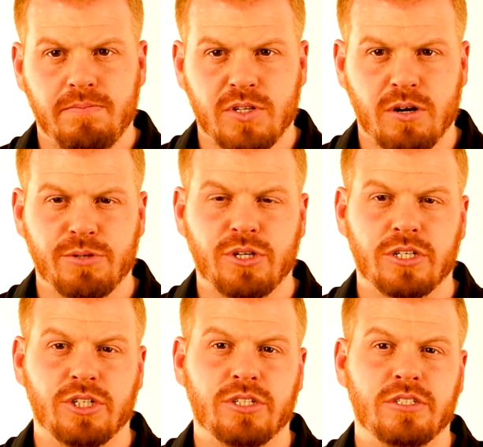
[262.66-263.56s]
term
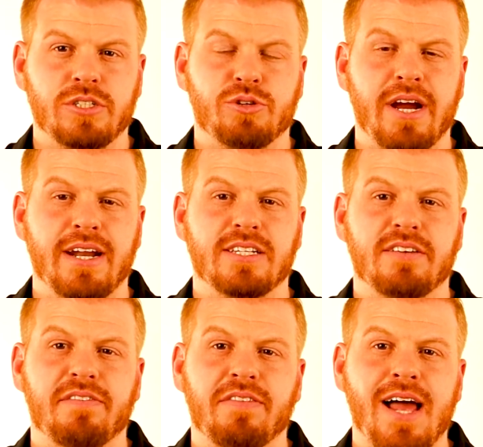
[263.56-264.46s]
structures to trade is a
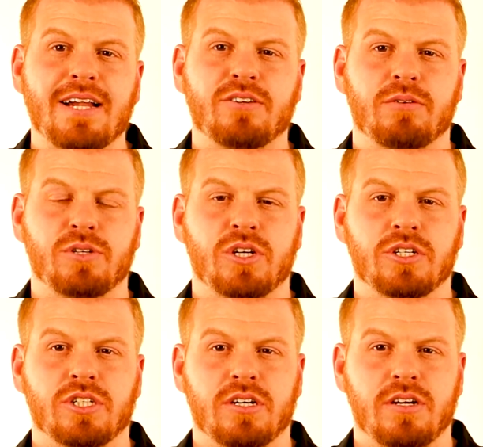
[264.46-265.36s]
flat term
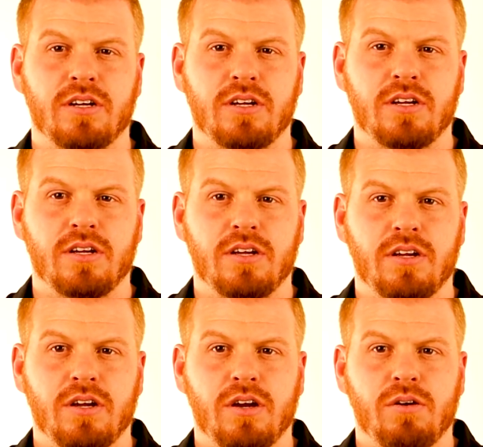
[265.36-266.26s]
structure,
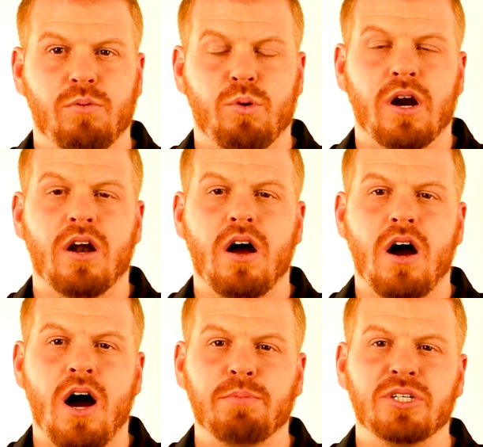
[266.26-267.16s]
where
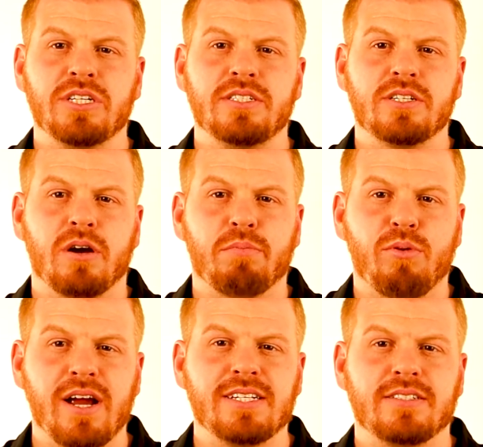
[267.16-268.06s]
options are
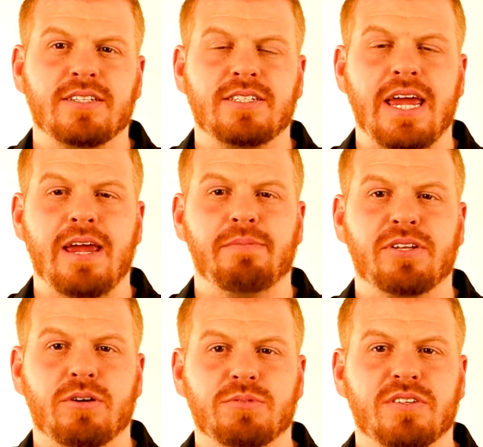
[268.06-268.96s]
priced the same in
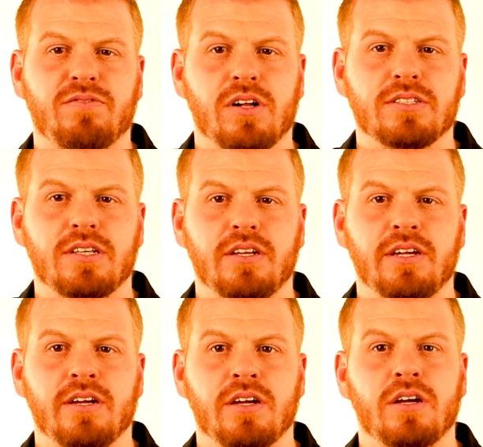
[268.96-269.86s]
terms of
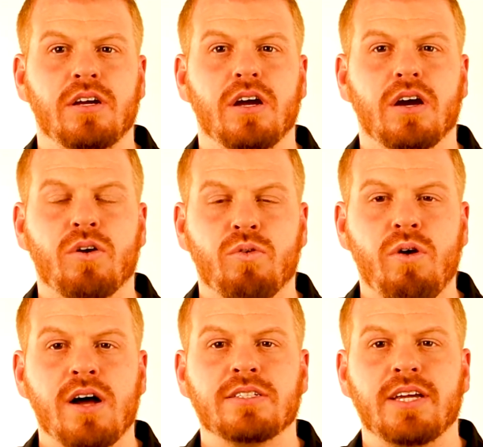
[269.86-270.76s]
volatility
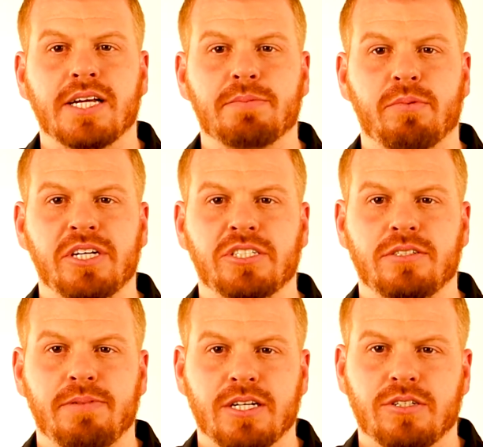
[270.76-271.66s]
across the expiration
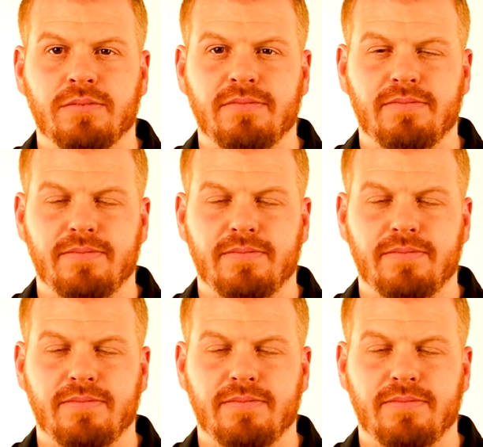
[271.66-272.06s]
spectrum.